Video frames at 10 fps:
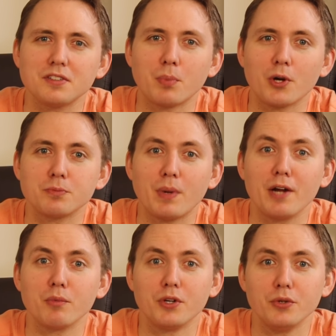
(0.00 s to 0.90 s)
sparked by
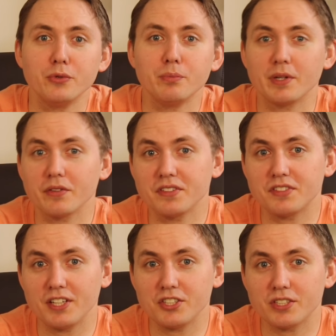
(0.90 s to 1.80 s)
renewed Middle East
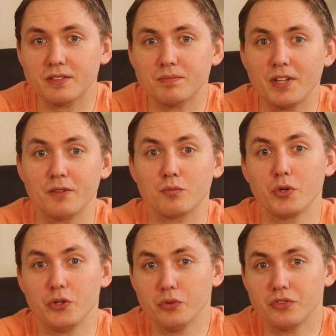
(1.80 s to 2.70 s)
tension and
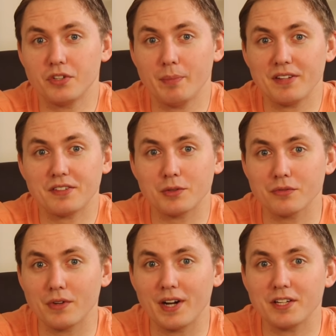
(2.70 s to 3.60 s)
reduced domestic
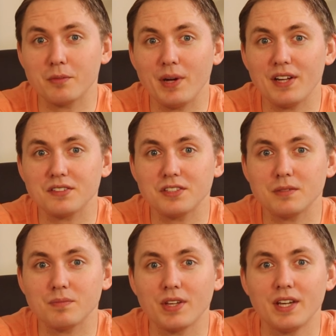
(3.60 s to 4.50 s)
refining capacity,